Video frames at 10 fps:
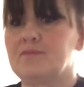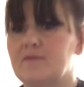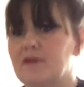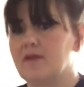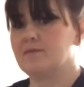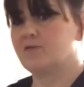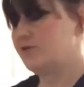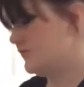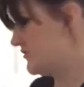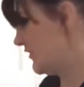I'm going
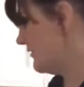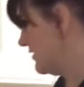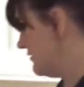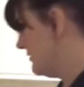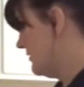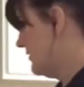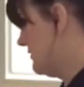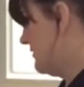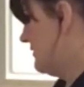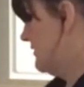to return and
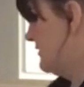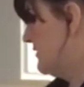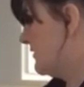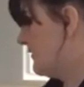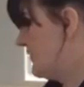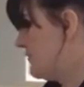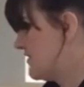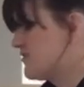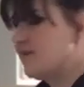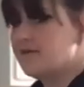give them a
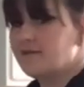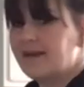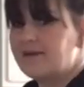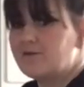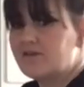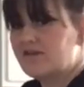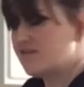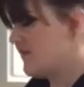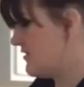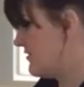stir, the lentils a
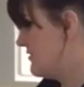stir,